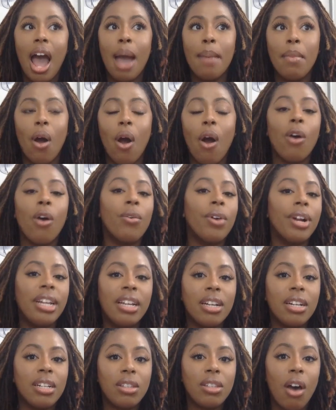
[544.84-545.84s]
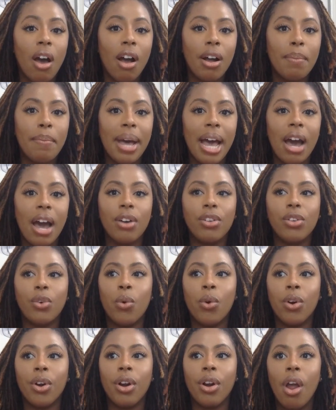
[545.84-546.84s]
I'm already going to talk about
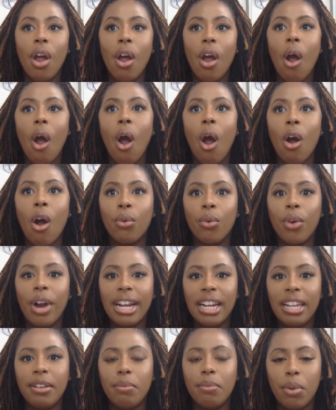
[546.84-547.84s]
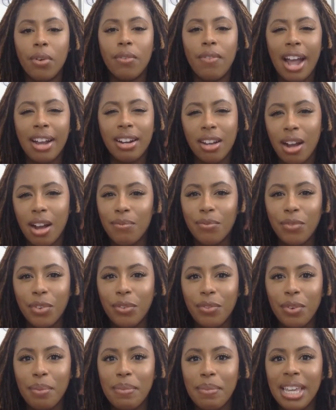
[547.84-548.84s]
or already provide comfort
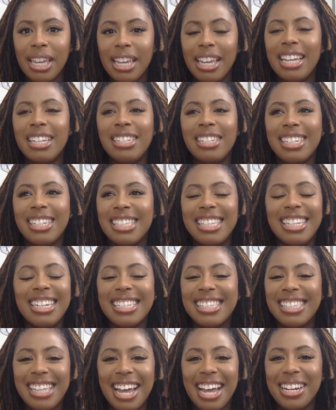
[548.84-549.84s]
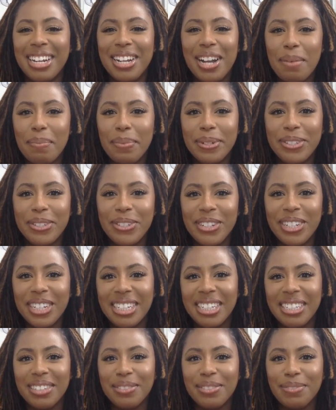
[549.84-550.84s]
for me, it's just an exciting opportunity.